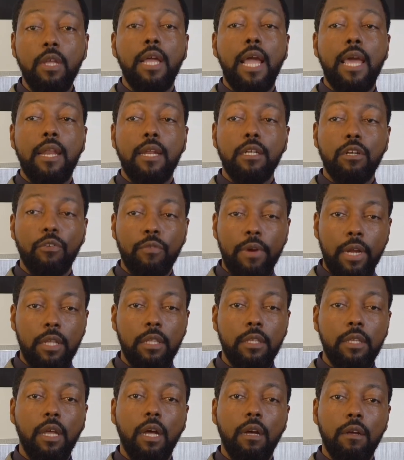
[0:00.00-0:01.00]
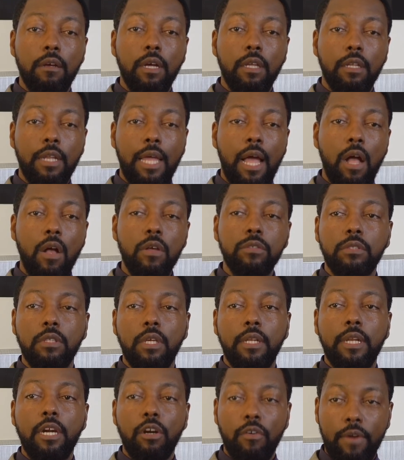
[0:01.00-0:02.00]
and it directly allows
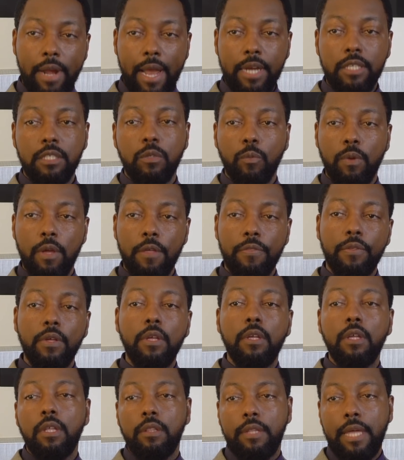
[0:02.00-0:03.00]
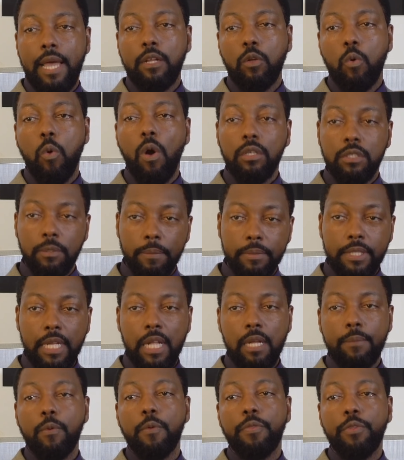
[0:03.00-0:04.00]
an interaction with that quantum
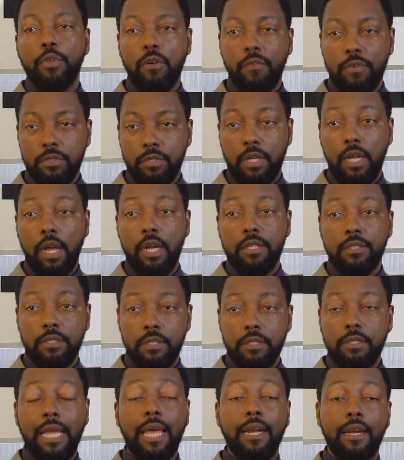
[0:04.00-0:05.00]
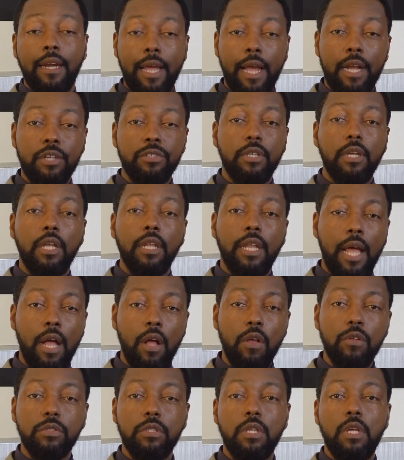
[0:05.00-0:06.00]
entanglement with the universal consciousness, and it actually
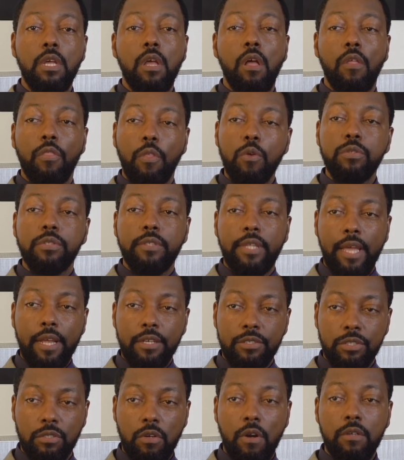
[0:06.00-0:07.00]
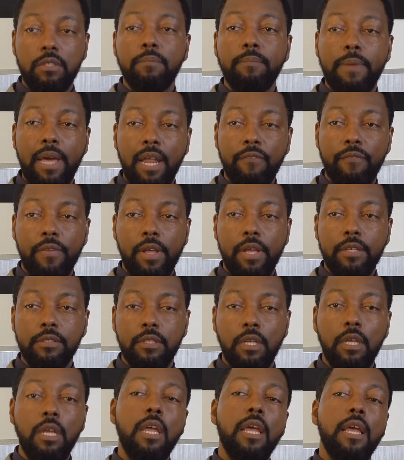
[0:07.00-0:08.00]
allows those things to start to
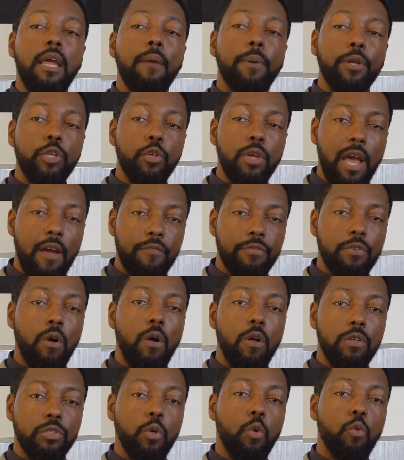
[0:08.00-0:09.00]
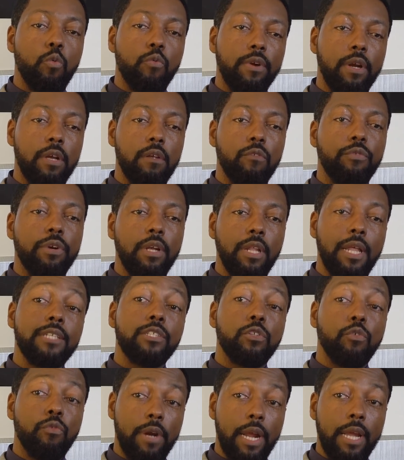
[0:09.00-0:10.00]
manifest. But you have to also
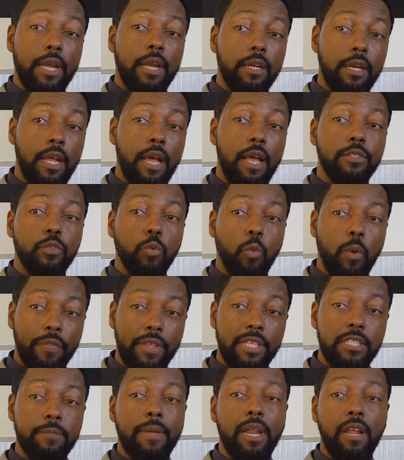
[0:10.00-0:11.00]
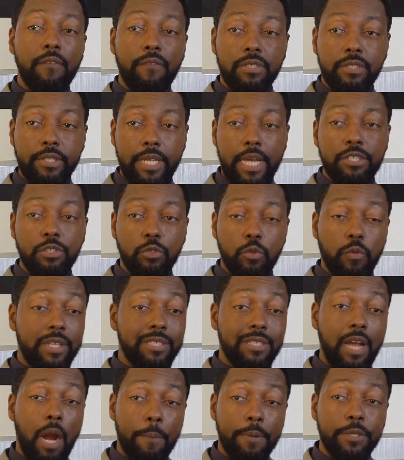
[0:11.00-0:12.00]
realize and recognize when these manifestations or
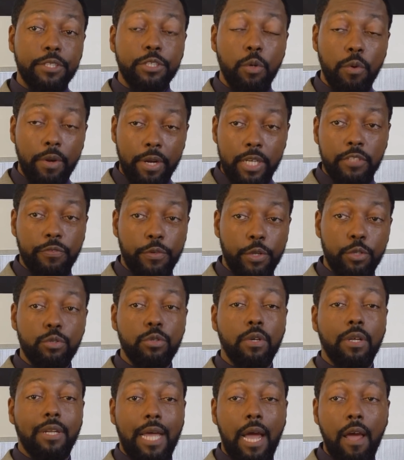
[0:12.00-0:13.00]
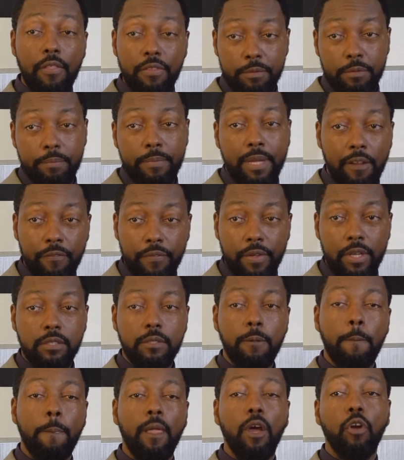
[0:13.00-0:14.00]
these opportunities for you to allow them to
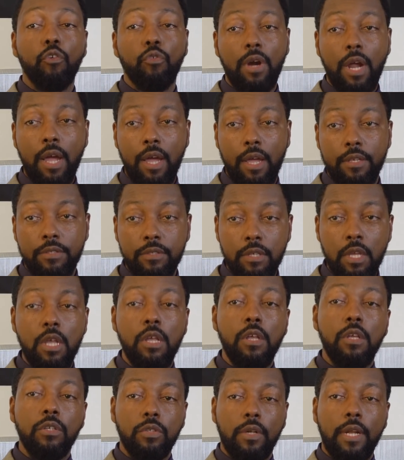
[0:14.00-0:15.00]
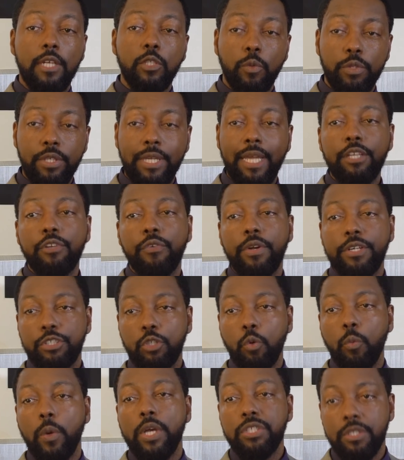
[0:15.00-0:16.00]
manifest arise. So that's where you get your
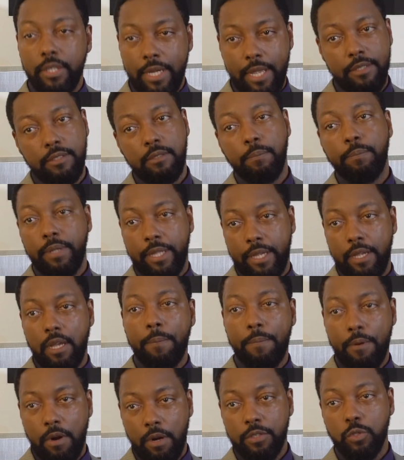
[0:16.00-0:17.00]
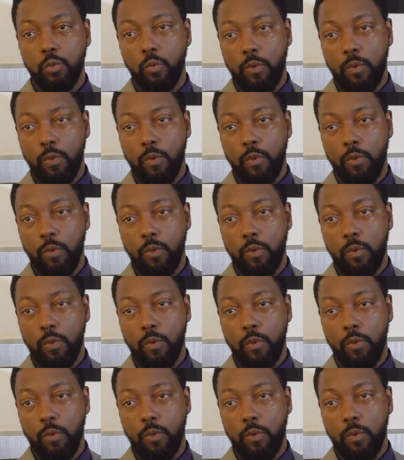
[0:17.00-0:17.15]
intuition has to play a part as